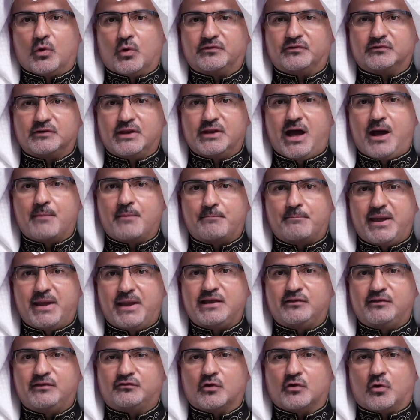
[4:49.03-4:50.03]
was not
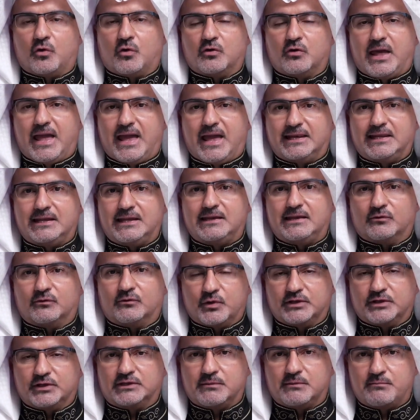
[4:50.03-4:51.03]
based on any
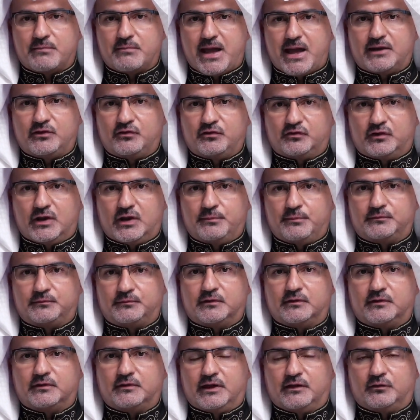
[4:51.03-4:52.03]
written manuscript.